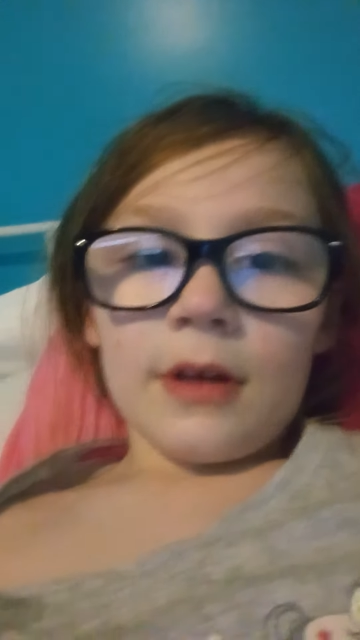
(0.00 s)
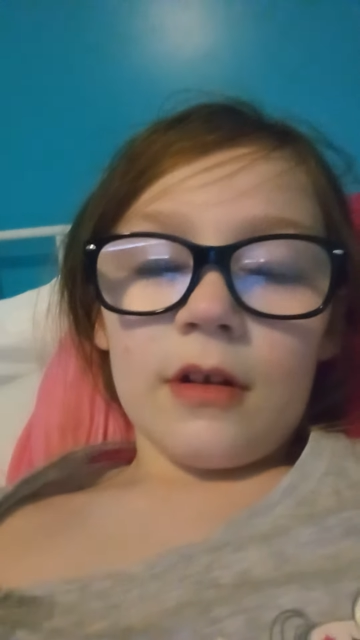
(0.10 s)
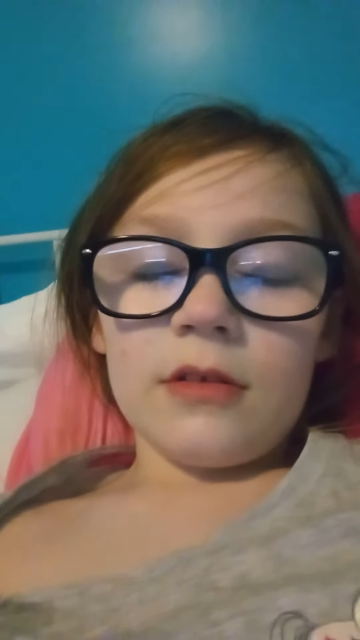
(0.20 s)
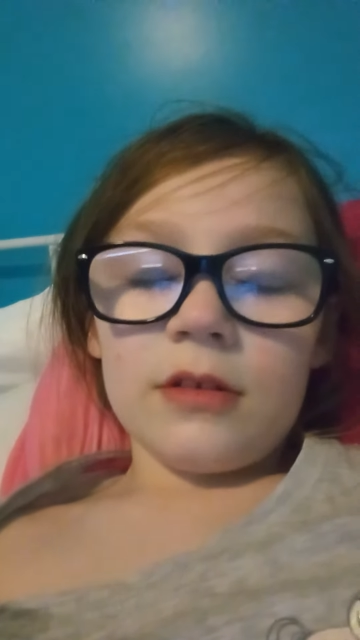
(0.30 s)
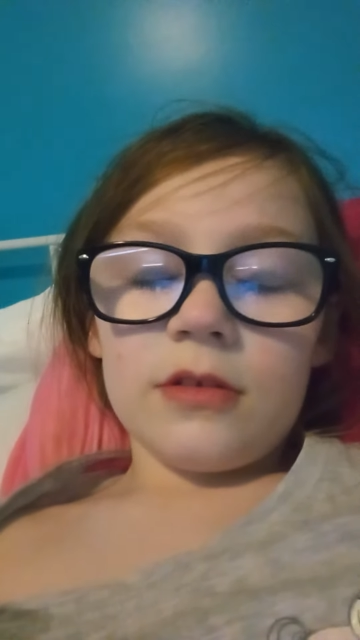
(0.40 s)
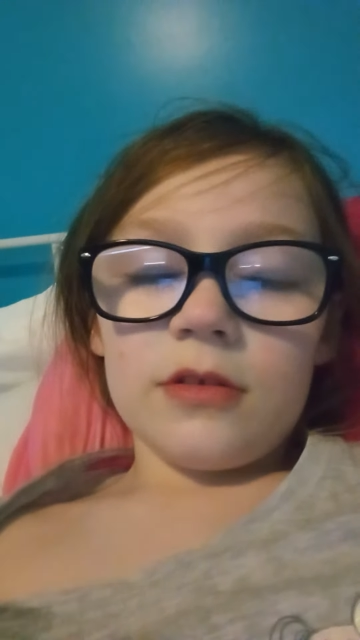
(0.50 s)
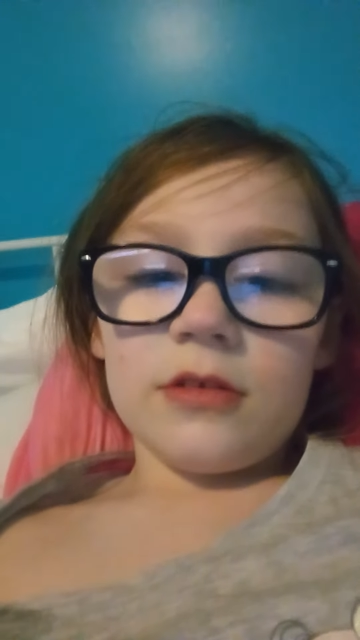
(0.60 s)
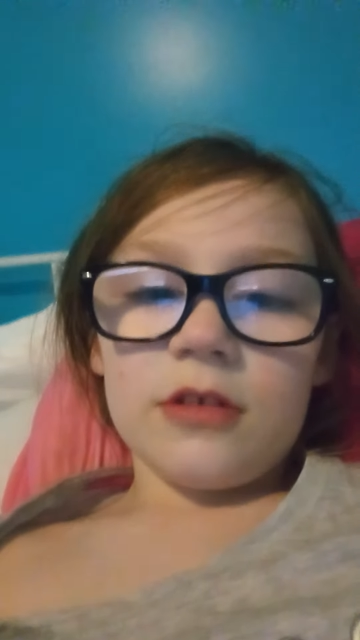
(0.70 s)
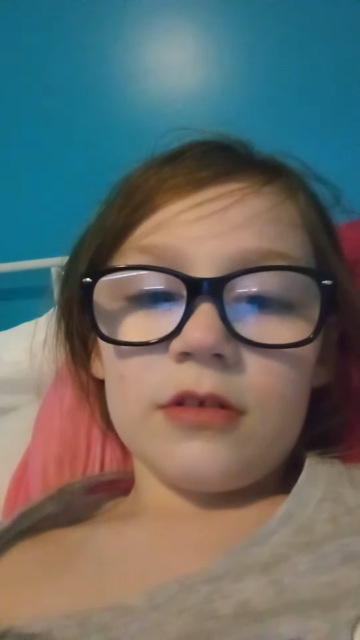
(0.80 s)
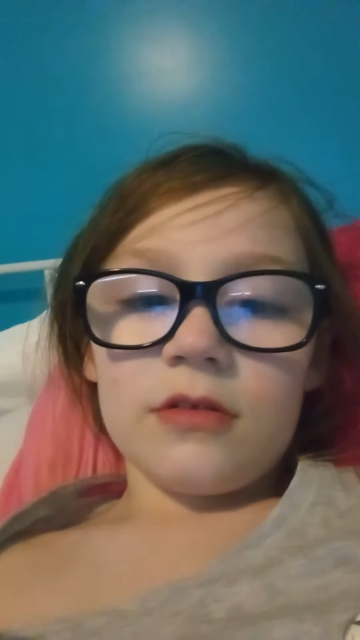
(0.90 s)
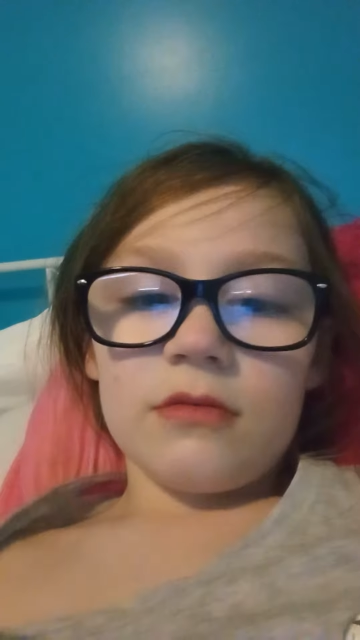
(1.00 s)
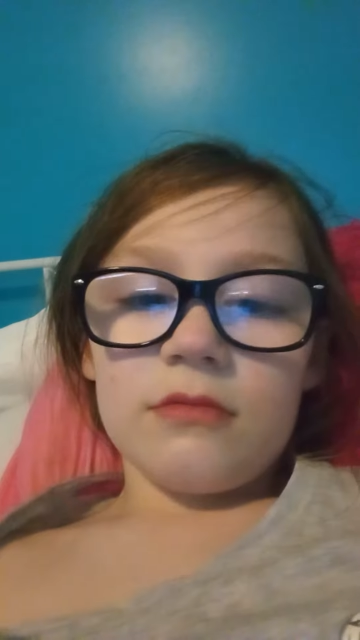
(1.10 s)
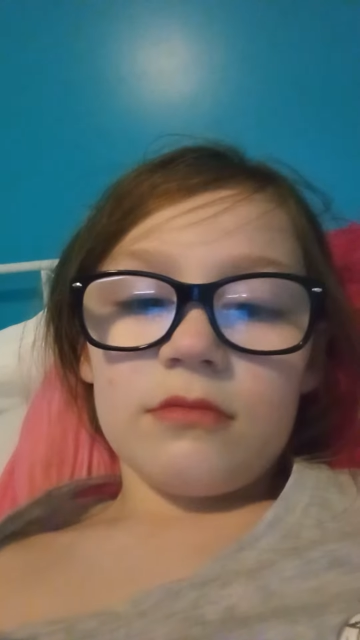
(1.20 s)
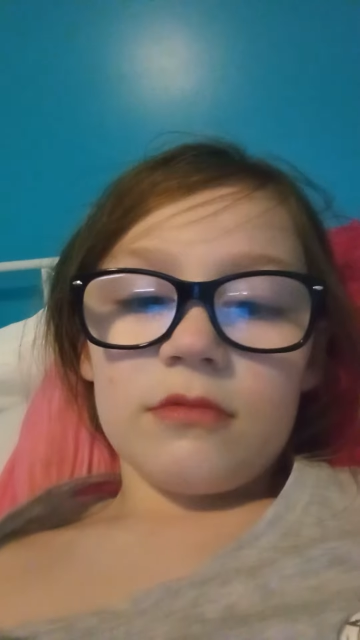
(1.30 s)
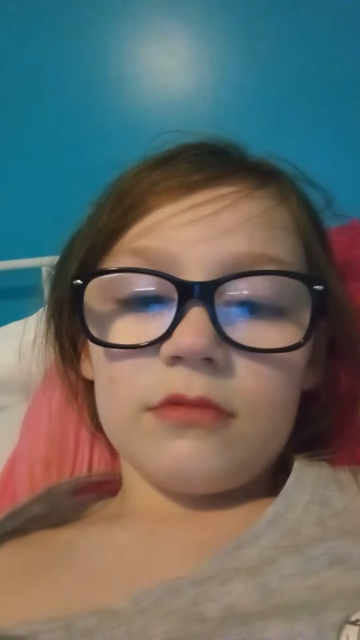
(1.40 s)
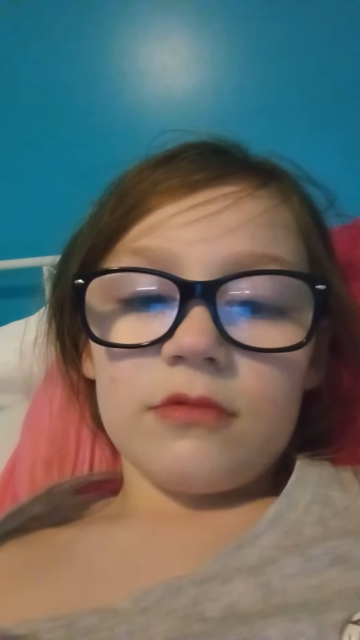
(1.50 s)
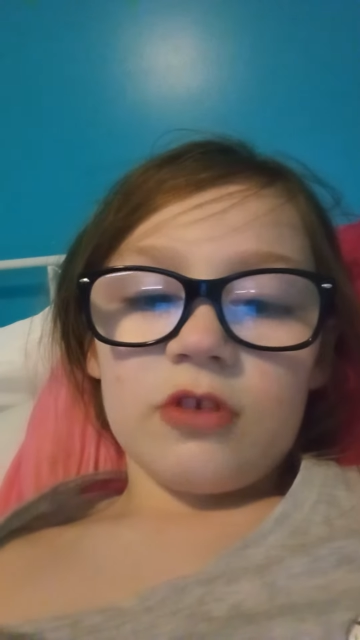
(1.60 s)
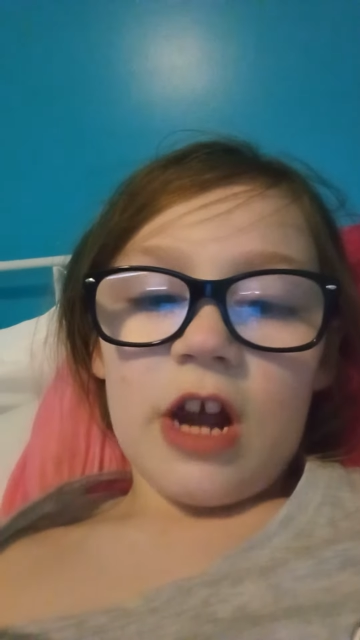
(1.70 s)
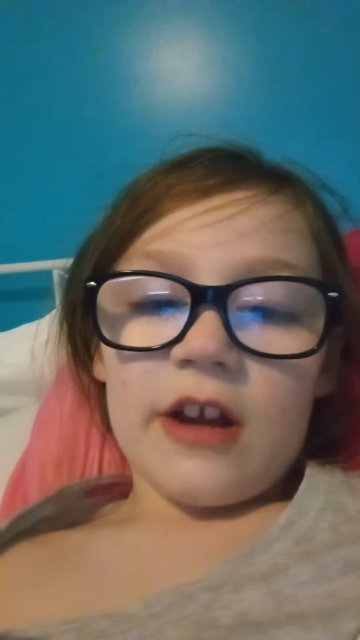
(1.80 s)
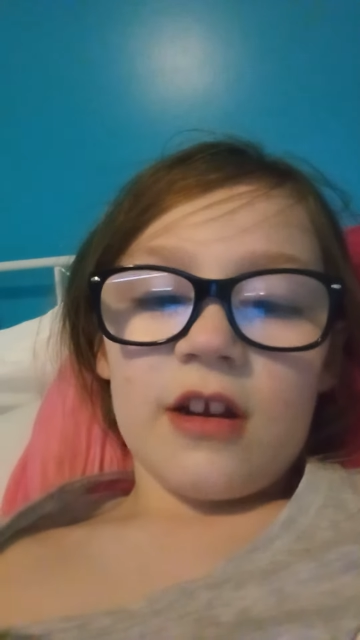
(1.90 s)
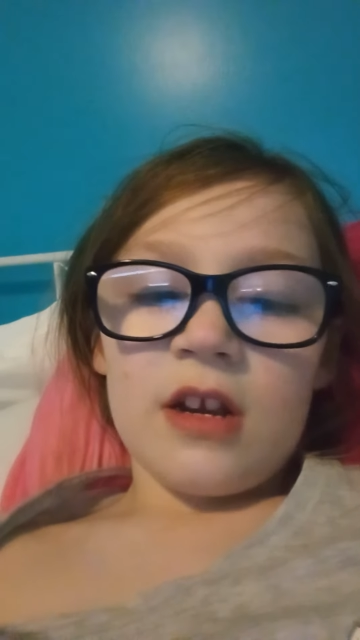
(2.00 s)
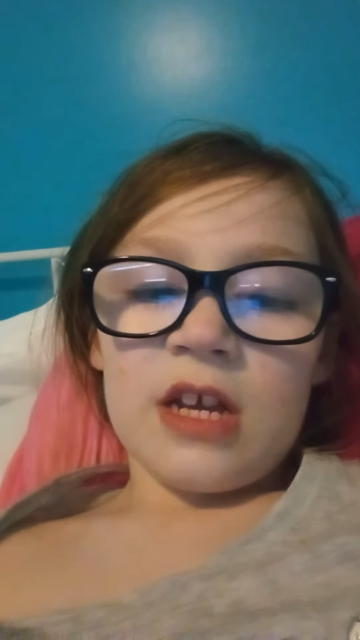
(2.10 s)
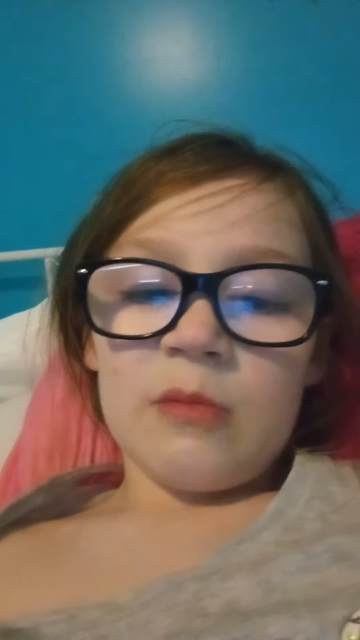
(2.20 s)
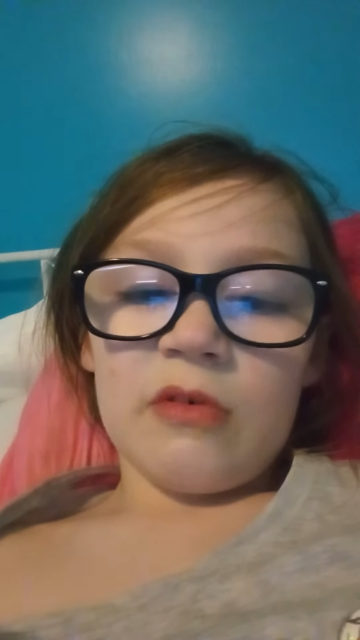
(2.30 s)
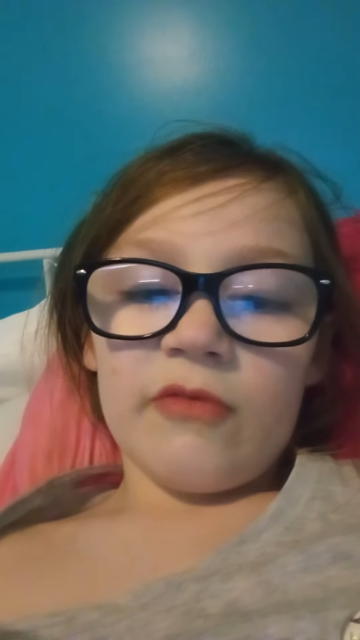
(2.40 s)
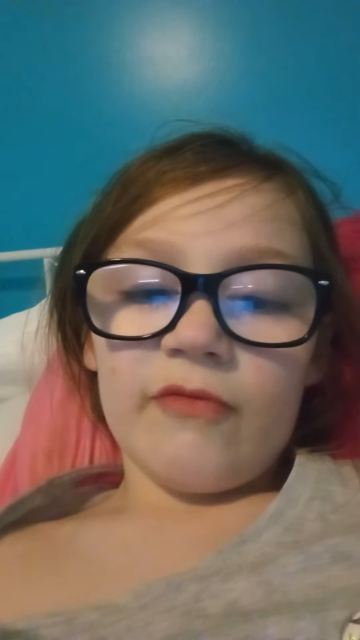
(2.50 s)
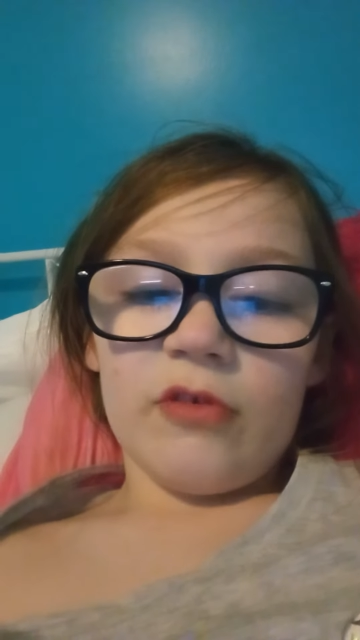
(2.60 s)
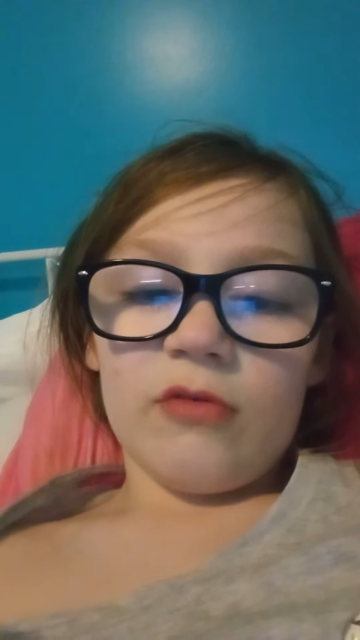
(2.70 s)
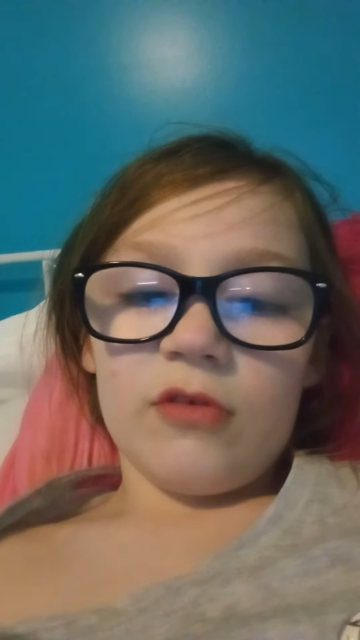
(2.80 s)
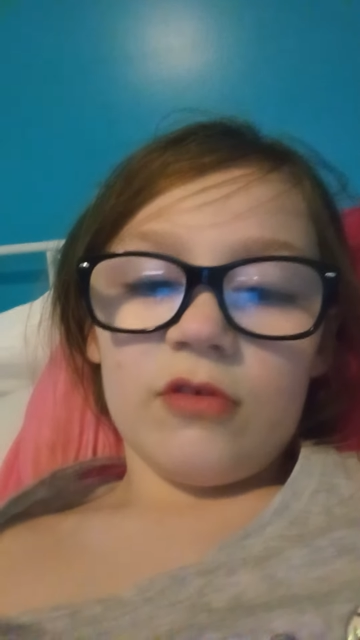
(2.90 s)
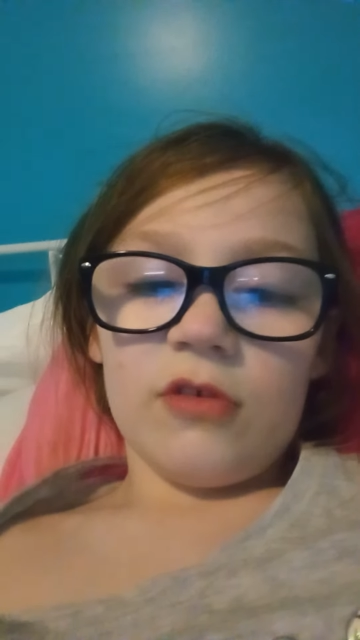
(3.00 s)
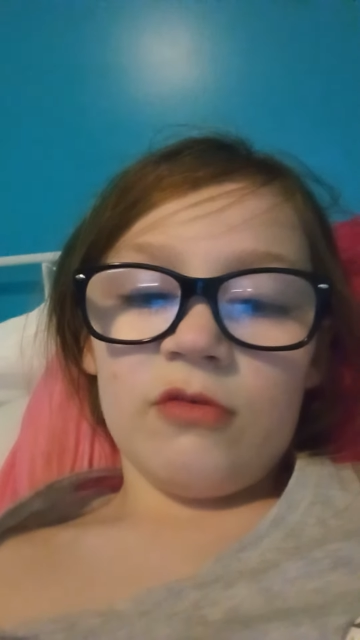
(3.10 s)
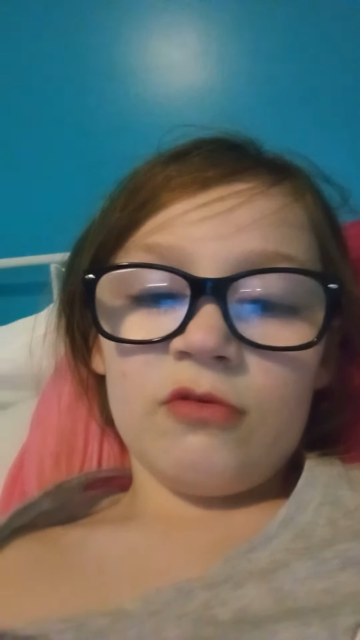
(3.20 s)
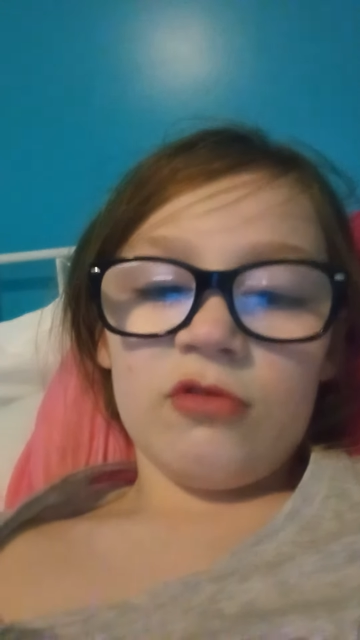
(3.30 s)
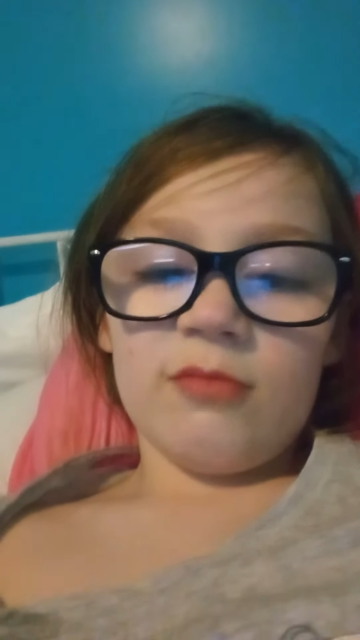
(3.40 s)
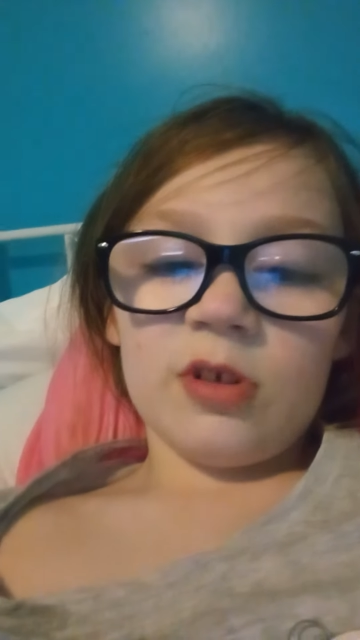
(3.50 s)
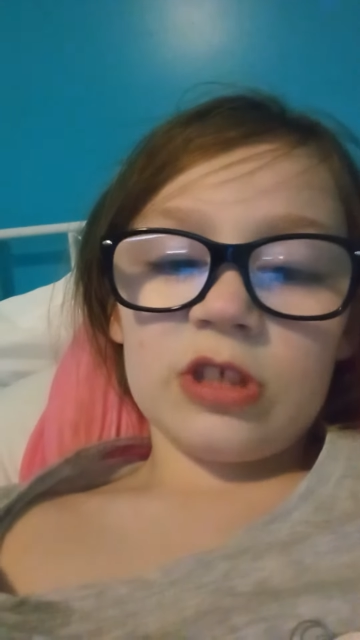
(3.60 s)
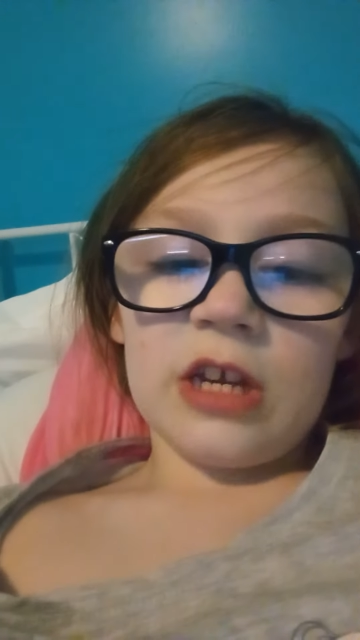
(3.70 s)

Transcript: I'll just try to name a few YouTubers.